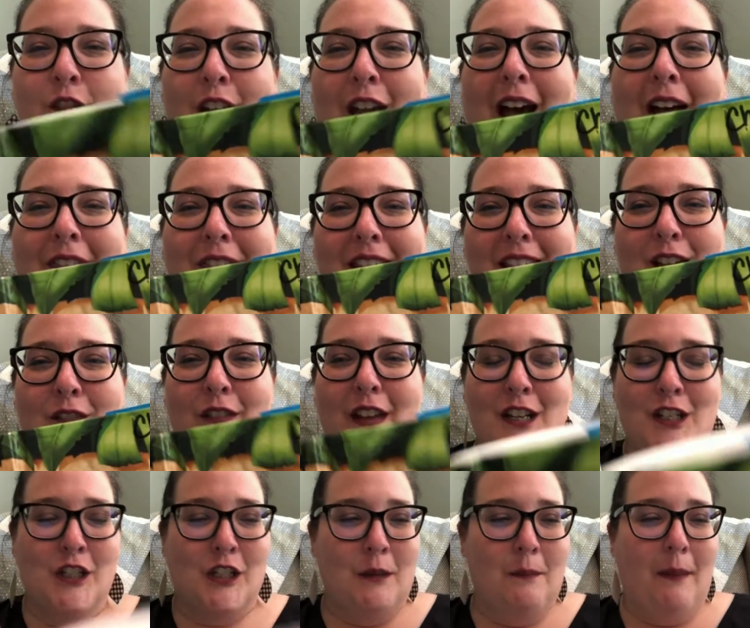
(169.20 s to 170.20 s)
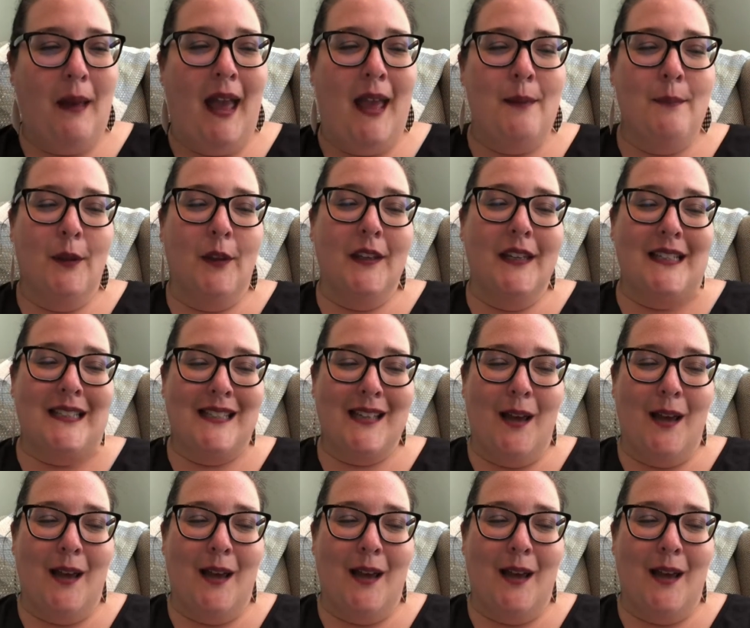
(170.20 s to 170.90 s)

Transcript: got the Adventure Bible, it's